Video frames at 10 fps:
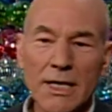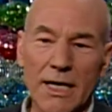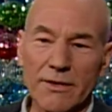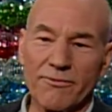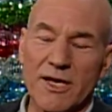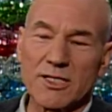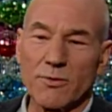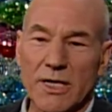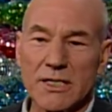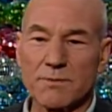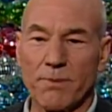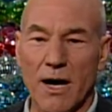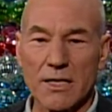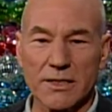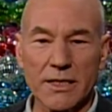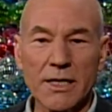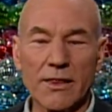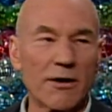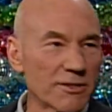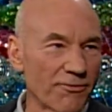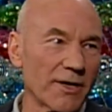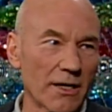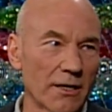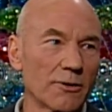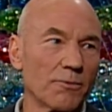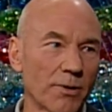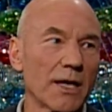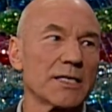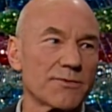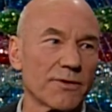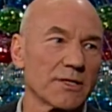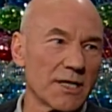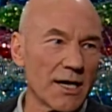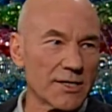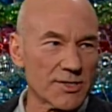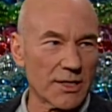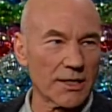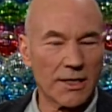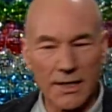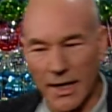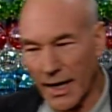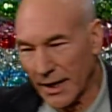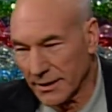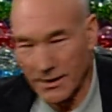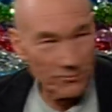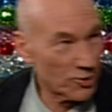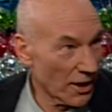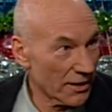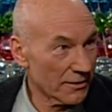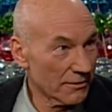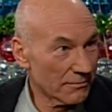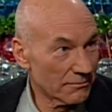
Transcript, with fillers: in the Fezziwig's party, there is a fiddler who plays for the dancing. And uh, would you like a little?